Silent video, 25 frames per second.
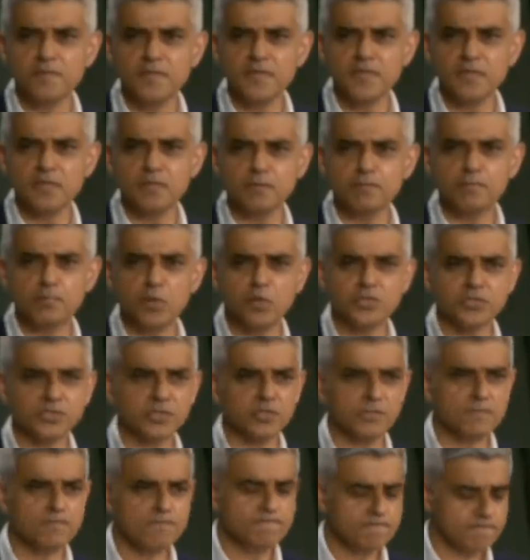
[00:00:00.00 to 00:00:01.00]
the
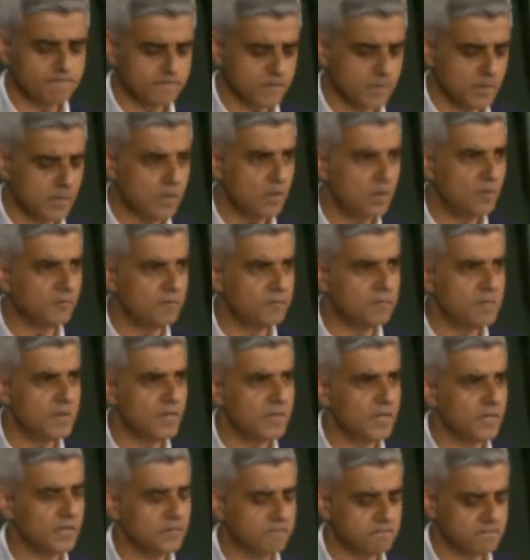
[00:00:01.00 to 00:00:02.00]
bottom of
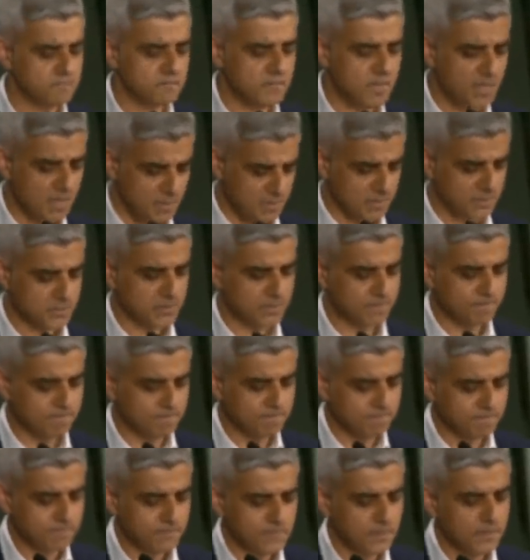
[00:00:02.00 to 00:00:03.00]
my heart.
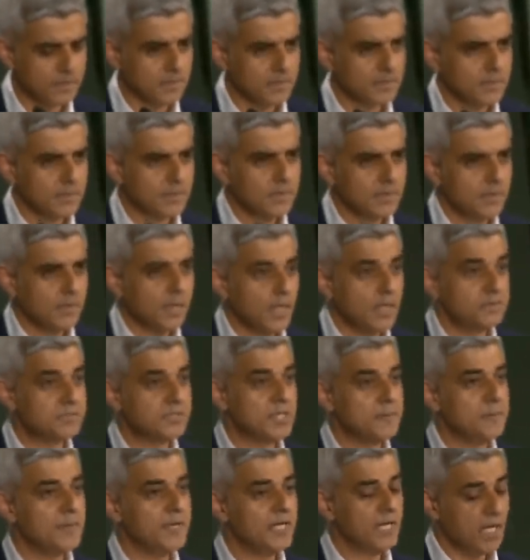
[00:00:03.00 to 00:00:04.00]
I'm
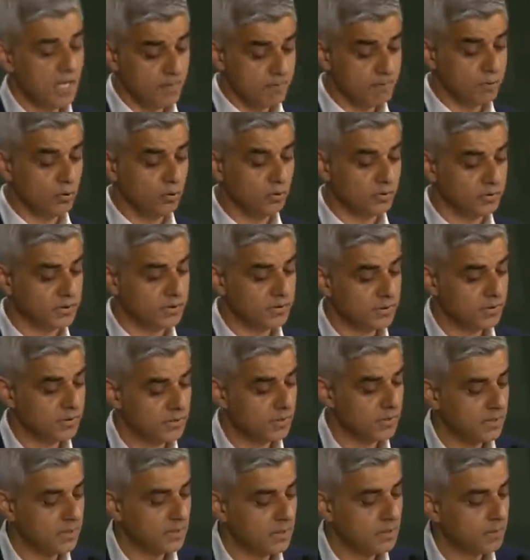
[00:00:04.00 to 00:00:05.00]
deeply humbled
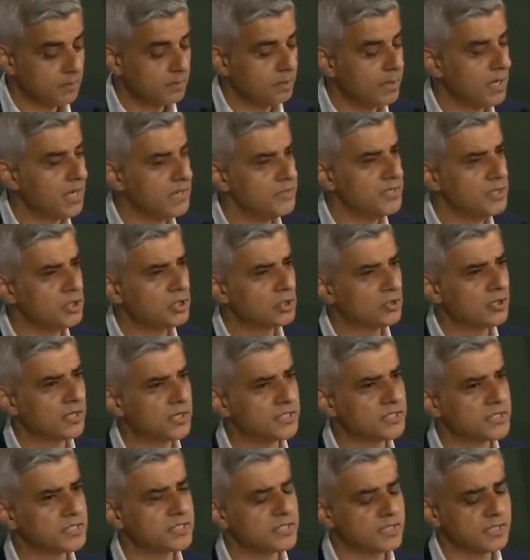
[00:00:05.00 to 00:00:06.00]
by the
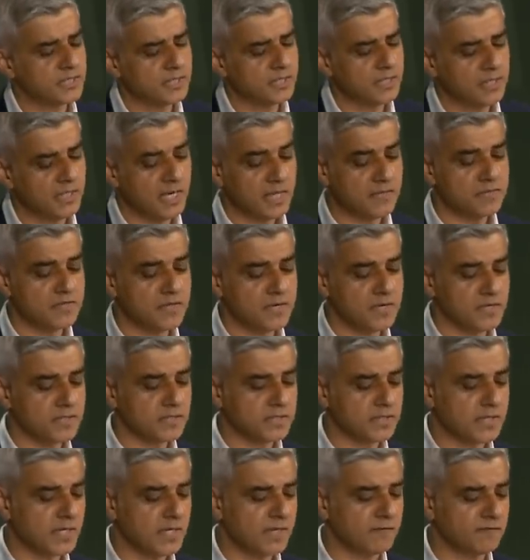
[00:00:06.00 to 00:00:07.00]
trust
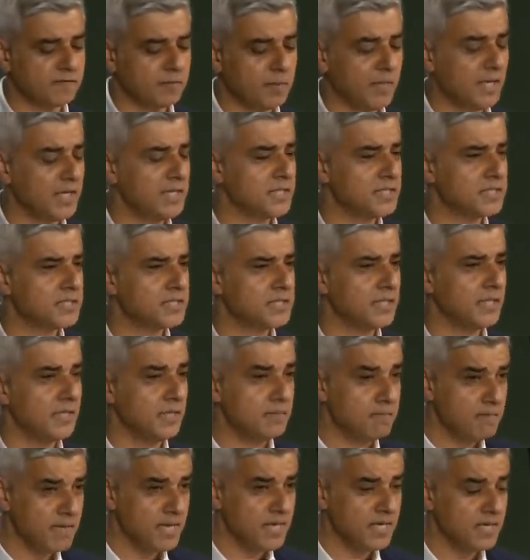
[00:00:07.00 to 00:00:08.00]
Londoners have placed
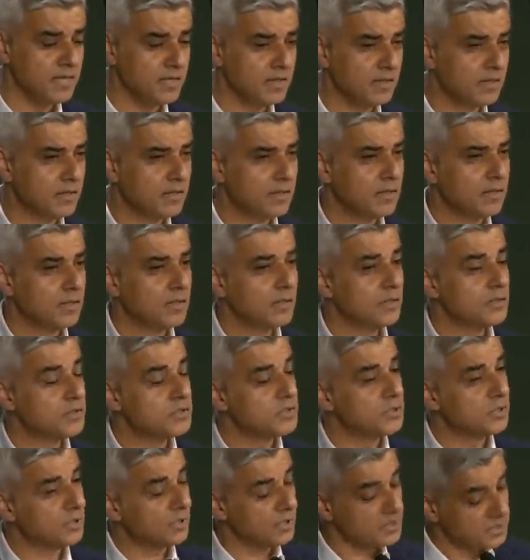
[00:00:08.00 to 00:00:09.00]
in me
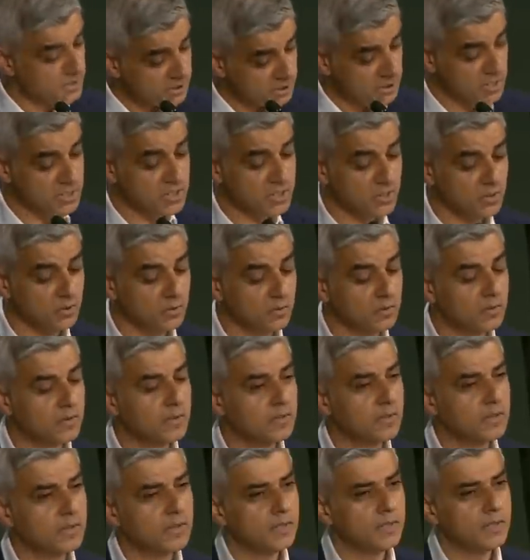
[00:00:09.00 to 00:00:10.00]
to continue
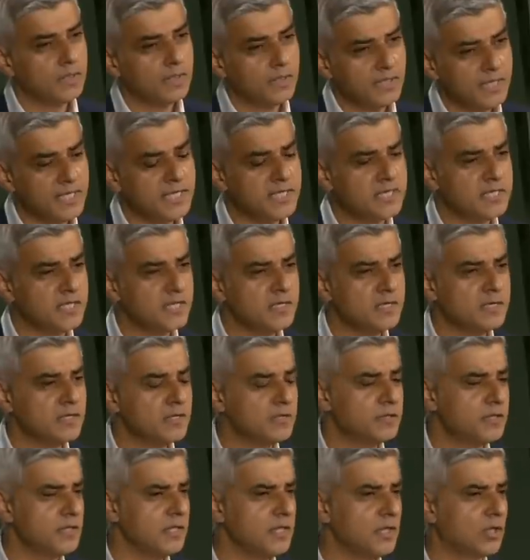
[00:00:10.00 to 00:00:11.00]
leading
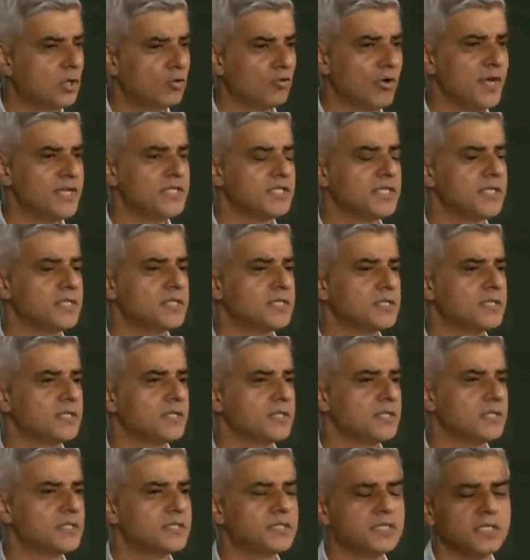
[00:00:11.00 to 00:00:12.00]
the greatest
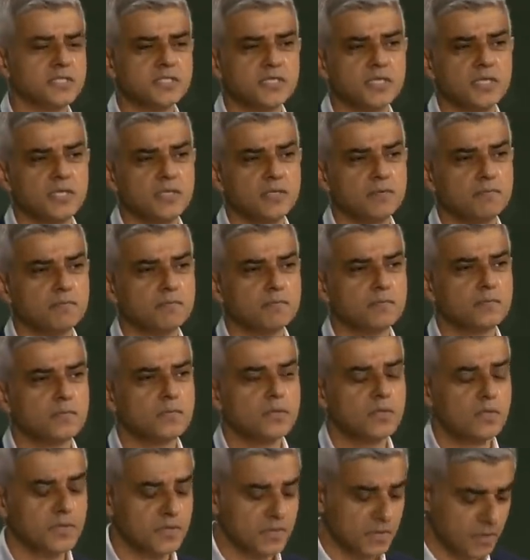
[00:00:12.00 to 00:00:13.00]
city
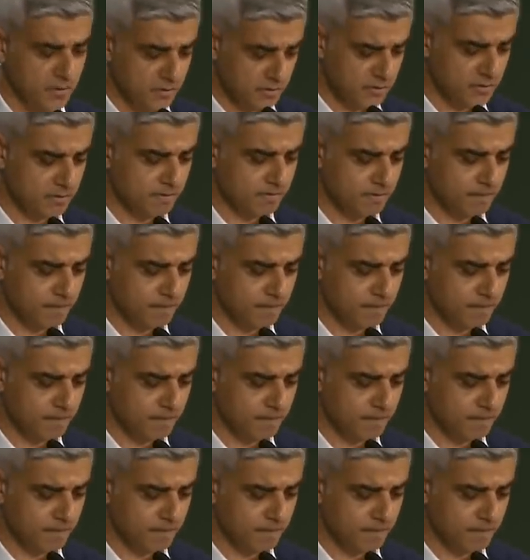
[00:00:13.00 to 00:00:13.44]
on earth.